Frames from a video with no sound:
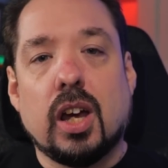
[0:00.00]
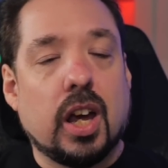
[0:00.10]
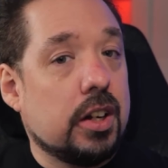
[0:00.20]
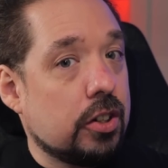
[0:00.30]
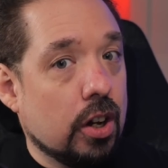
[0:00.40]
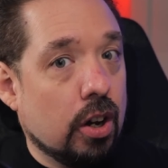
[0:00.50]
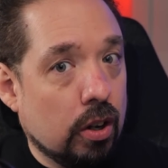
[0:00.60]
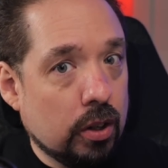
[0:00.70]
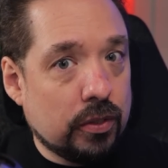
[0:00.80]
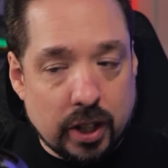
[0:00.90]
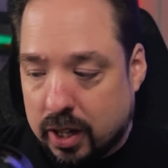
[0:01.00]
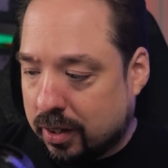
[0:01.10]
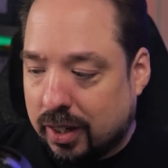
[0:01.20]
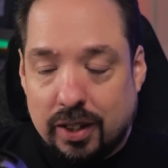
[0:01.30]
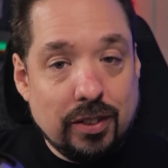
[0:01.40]
And all of that
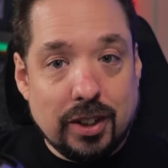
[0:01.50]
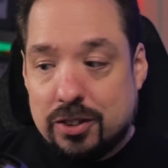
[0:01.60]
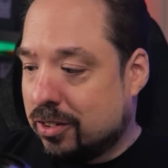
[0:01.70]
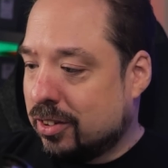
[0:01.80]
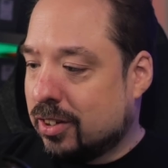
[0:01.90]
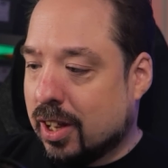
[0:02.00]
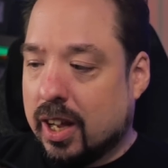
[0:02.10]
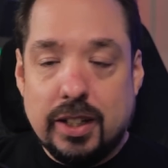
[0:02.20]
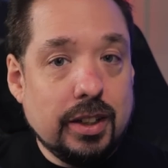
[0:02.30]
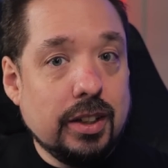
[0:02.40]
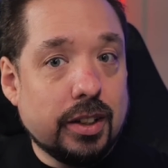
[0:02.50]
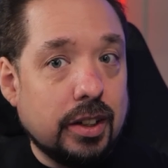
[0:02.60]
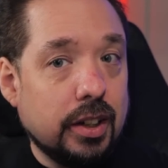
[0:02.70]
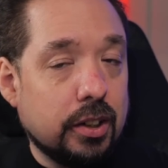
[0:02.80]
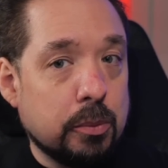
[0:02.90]
in this tiny
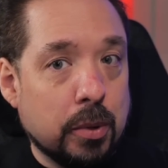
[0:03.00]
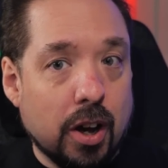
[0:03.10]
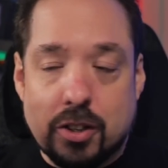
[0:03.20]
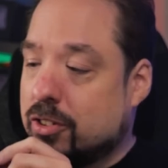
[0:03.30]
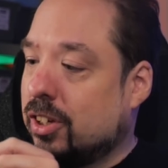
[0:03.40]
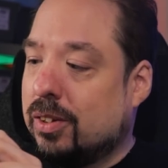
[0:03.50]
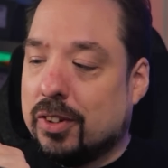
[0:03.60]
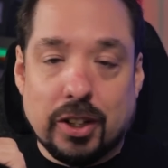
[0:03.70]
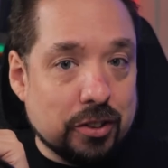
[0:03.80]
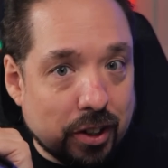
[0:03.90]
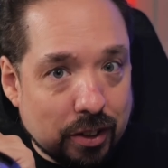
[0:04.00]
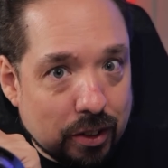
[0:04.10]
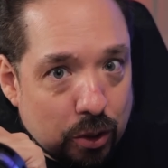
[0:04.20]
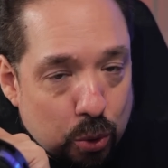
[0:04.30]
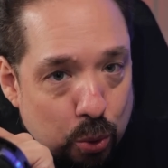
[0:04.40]
little box. It even has a
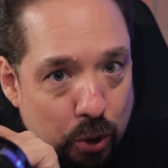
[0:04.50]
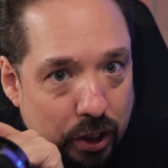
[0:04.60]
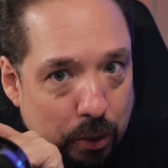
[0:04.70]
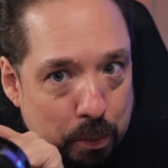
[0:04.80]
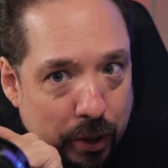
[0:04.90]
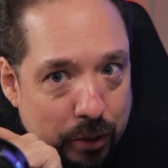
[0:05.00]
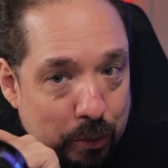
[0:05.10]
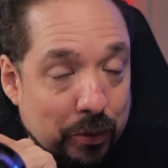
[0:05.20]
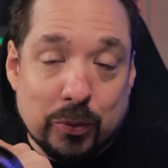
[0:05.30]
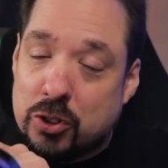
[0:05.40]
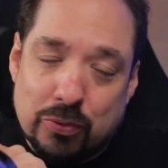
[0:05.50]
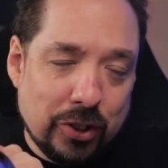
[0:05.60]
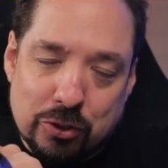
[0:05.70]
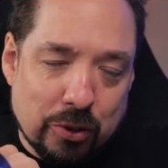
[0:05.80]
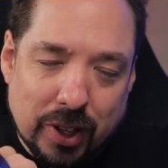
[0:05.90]
cool little button, which
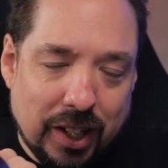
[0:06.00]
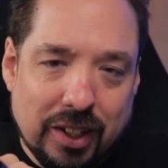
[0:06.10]
feels great.